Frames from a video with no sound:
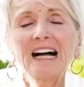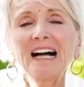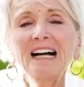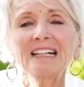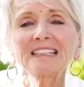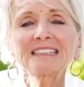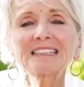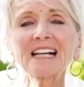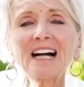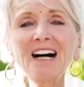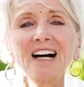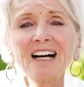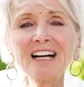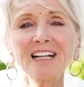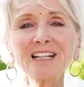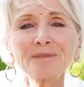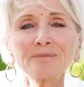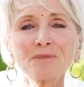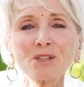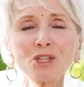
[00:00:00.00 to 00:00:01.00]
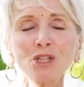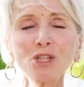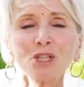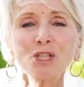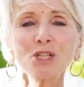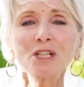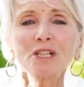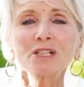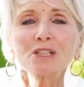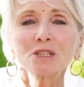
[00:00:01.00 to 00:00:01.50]
a time
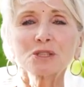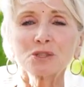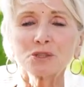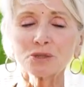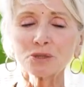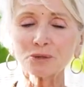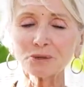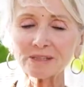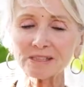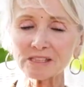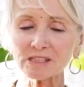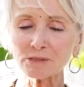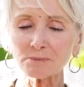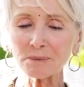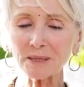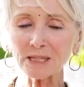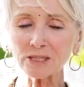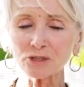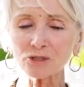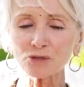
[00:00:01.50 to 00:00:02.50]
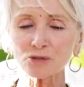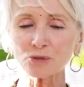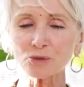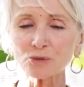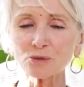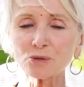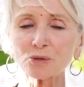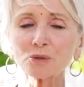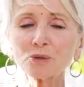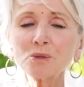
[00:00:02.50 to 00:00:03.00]
to experience
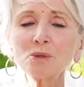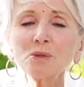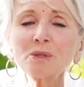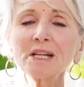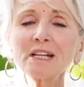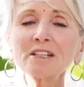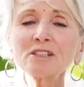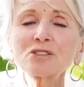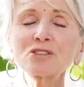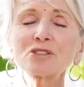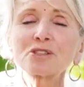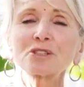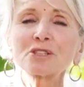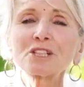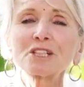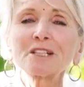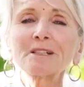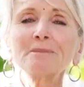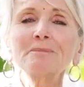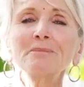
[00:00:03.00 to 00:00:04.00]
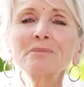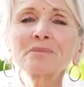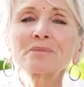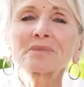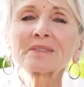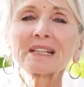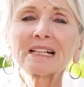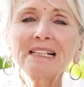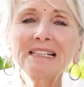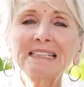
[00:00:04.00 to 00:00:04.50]
your true nature,
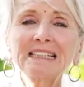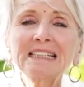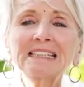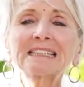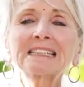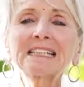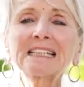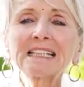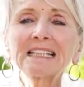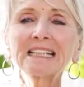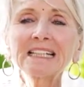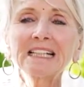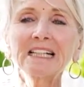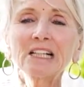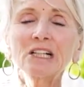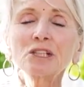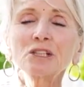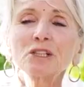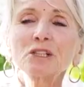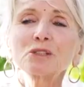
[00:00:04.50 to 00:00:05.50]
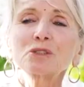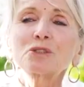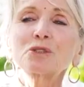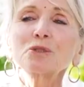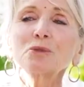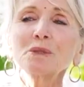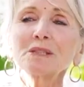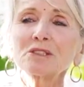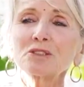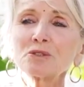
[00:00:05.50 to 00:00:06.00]
and
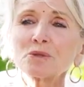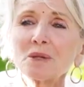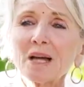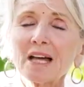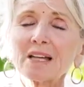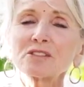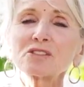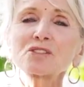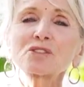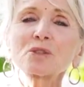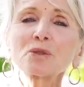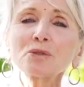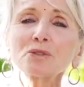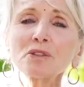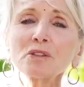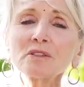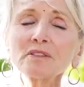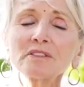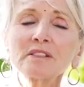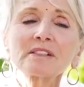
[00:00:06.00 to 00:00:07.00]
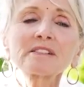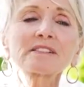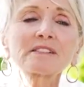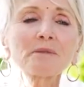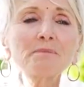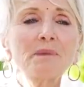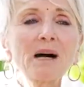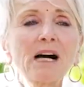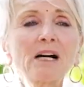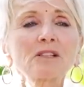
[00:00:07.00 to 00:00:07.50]
to address certain things
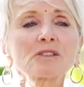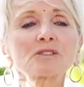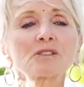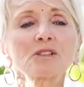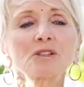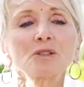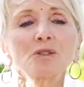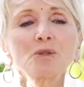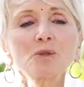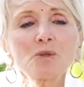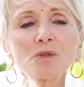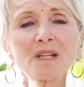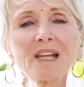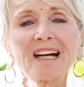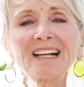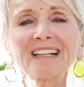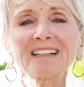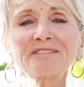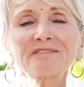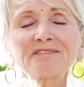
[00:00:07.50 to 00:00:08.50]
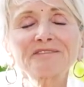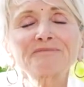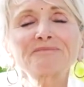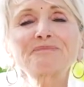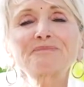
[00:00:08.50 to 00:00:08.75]
about your life,